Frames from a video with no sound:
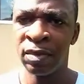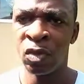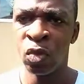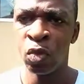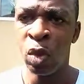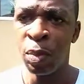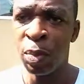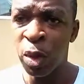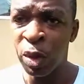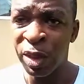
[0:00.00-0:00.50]

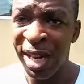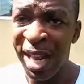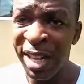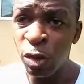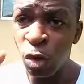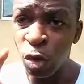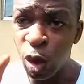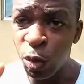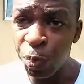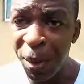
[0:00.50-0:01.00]
We must learn
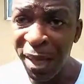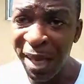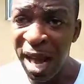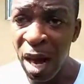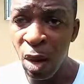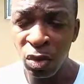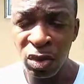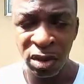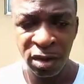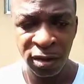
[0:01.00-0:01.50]
to speak
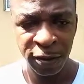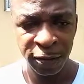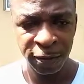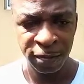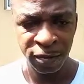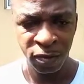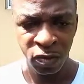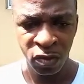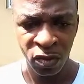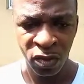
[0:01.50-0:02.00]
out,
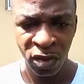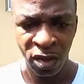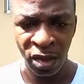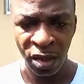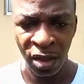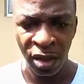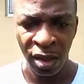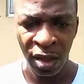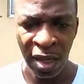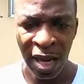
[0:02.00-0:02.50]

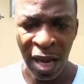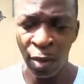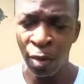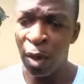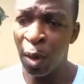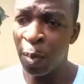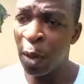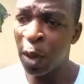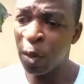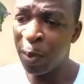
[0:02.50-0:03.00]
and
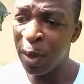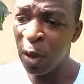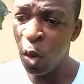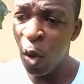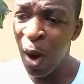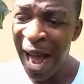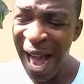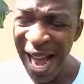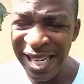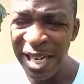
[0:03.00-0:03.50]
there must be no
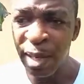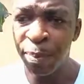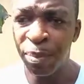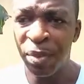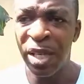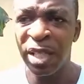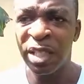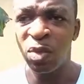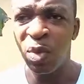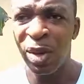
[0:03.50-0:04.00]
hiding
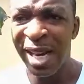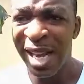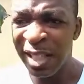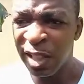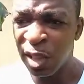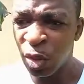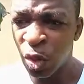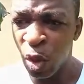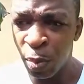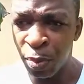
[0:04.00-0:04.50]
place, whether it
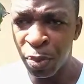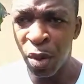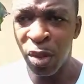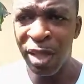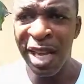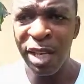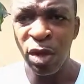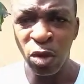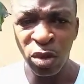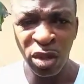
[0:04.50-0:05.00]
is your
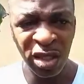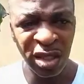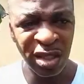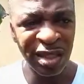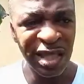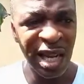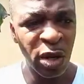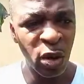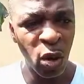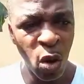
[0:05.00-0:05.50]
brother, your
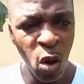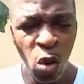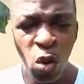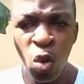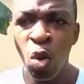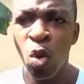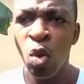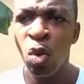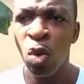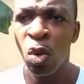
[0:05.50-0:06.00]
sister, your
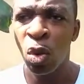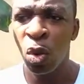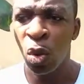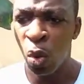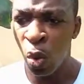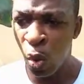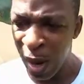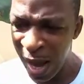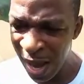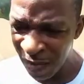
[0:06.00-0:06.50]
uncle,
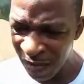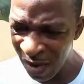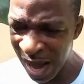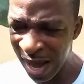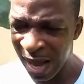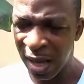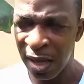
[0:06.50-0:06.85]
whoever